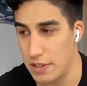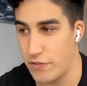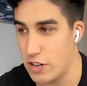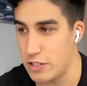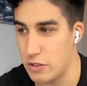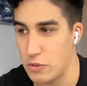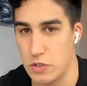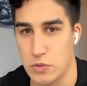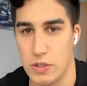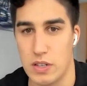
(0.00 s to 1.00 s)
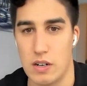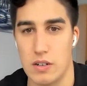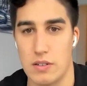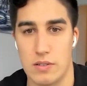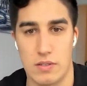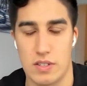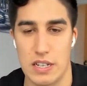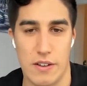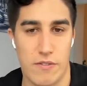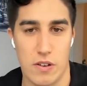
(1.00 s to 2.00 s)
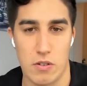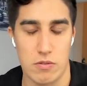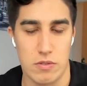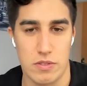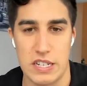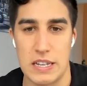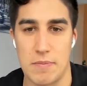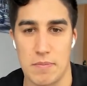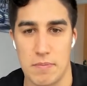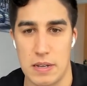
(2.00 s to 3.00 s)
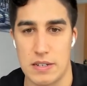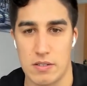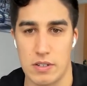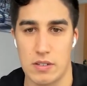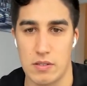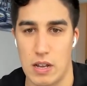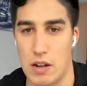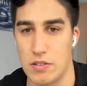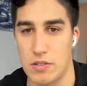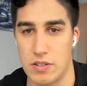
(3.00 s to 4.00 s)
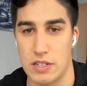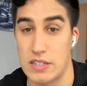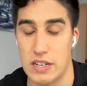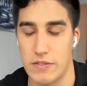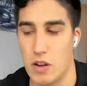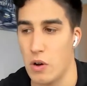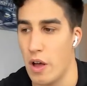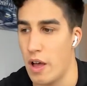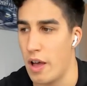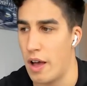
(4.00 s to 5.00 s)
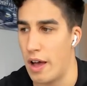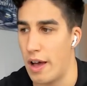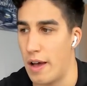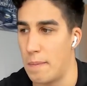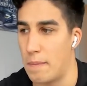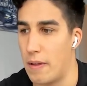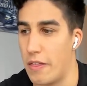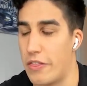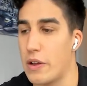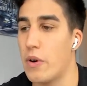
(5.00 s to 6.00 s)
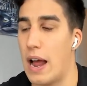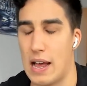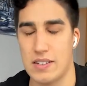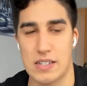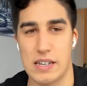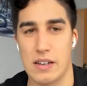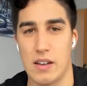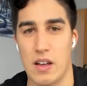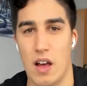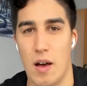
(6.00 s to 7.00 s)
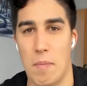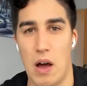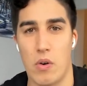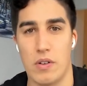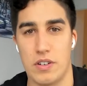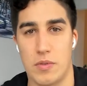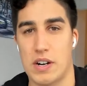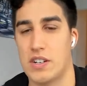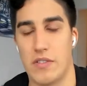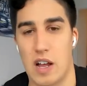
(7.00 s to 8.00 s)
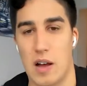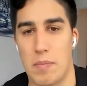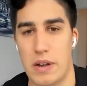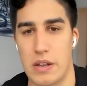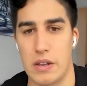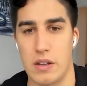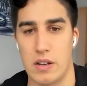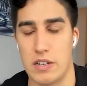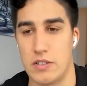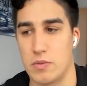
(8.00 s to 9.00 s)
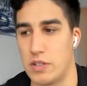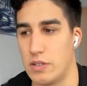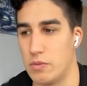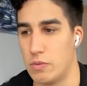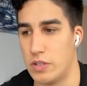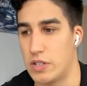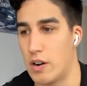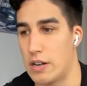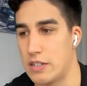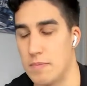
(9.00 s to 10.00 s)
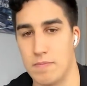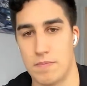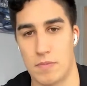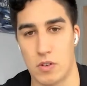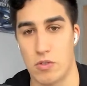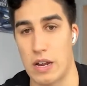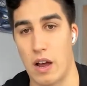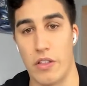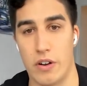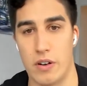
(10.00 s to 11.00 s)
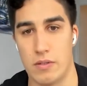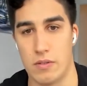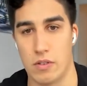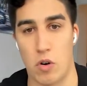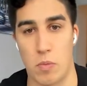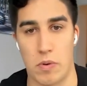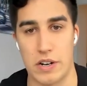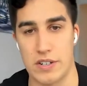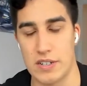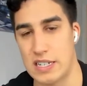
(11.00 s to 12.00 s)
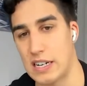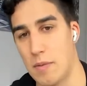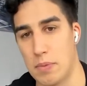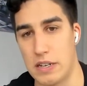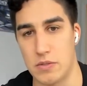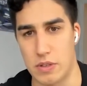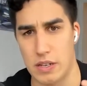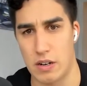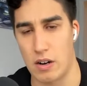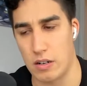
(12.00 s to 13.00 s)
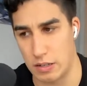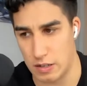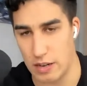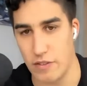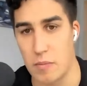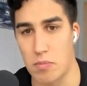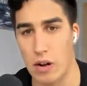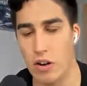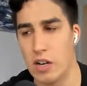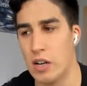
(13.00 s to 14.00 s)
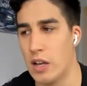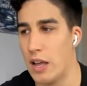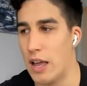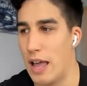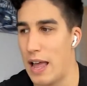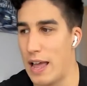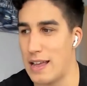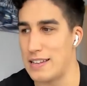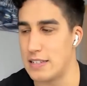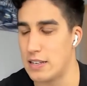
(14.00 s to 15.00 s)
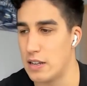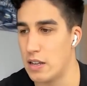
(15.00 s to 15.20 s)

the first one was with our C F O team, basically outsourcing C F O. Um, they were asking about direction of the company because we're we're starting to create other corporations and companies within our kind of umbrella, and